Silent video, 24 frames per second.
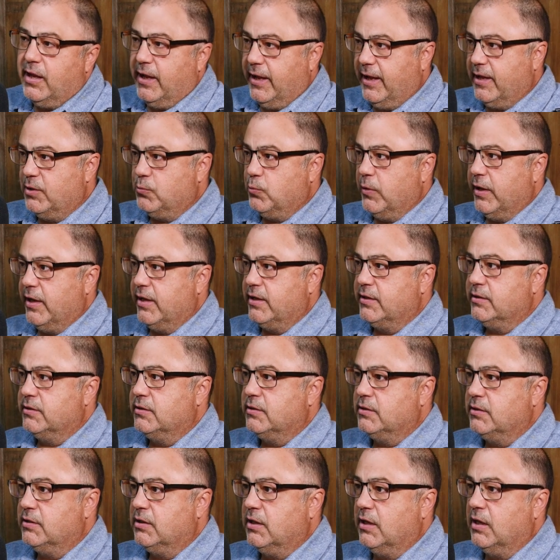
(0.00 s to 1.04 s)
and
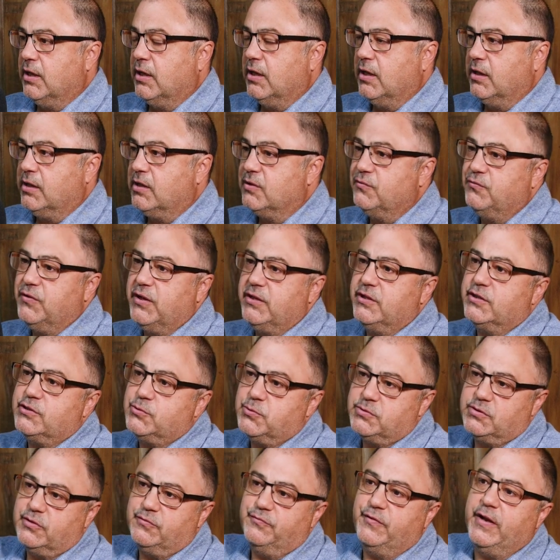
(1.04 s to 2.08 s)
when uh,
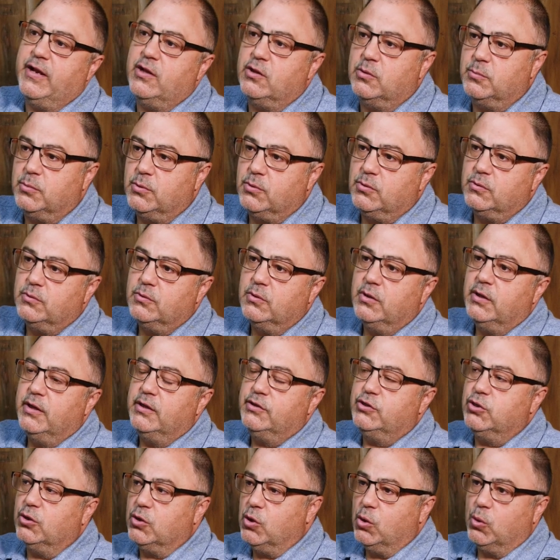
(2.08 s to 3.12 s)
convenience was available,
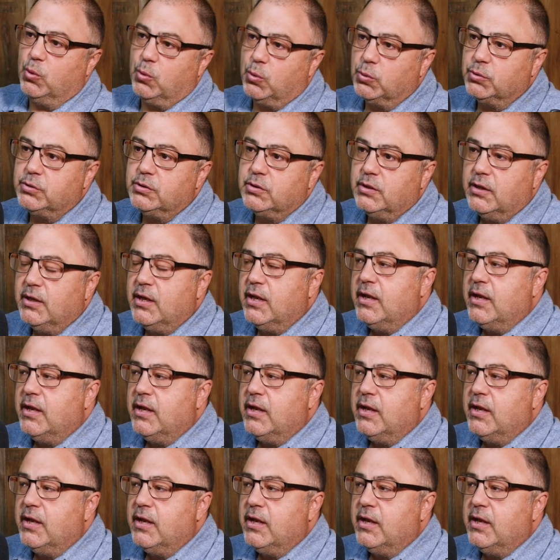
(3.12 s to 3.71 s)
took hold.